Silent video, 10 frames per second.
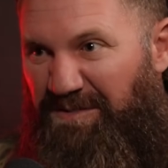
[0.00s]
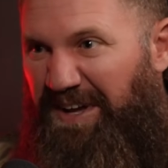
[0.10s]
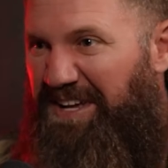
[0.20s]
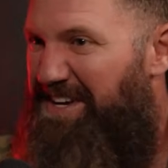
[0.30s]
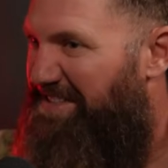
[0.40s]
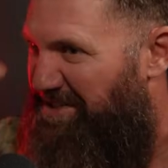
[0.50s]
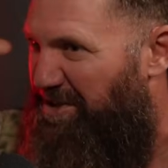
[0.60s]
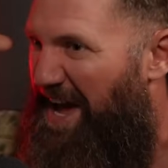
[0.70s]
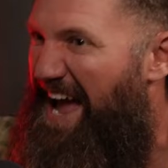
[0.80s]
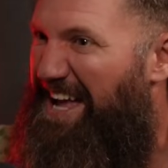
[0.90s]
Like his
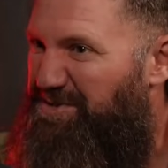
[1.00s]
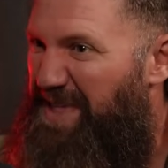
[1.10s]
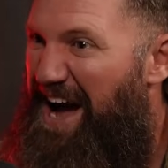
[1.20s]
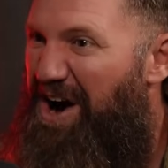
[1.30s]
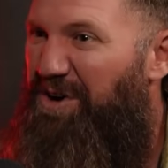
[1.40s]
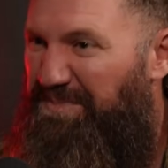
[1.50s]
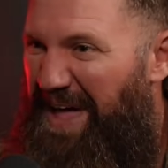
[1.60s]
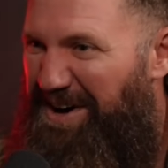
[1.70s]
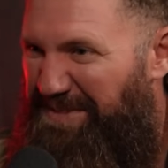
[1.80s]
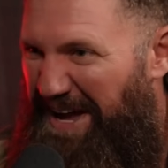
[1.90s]
little hats now
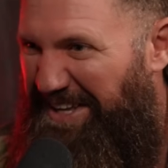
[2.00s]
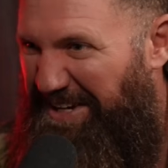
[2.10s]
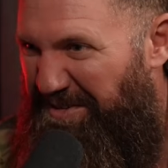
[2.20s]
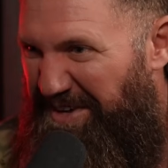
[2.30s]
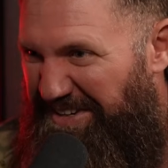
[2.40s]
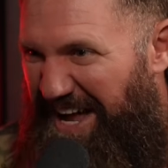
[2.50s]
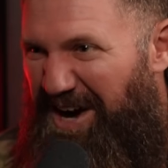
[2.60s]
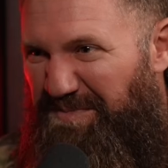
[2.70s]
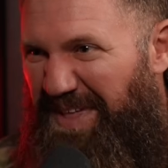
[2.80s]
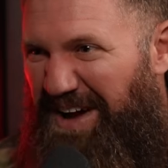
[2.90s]
I've
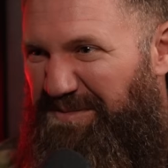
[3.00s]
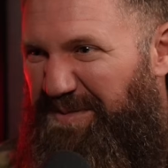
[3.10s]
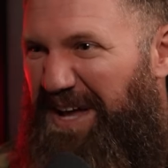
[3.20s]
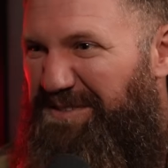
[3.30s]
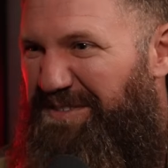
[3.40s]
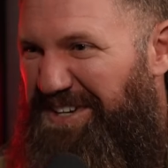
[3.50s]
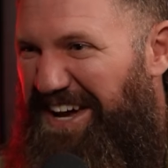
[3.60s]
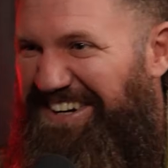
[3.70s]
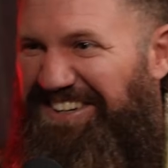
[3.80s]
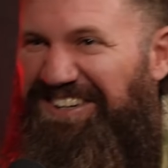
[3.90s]
got a
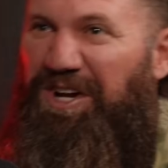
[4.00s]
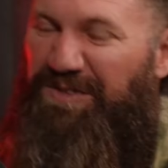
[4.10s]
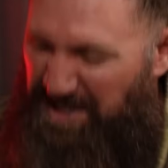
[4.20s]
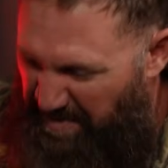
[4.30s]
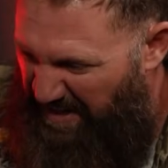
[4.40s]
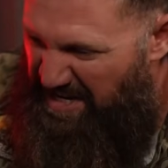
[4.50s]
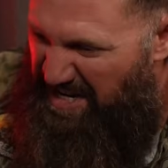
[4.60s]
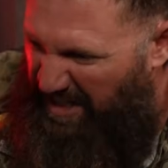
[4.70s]
vendetta, you know what I mean? It's like,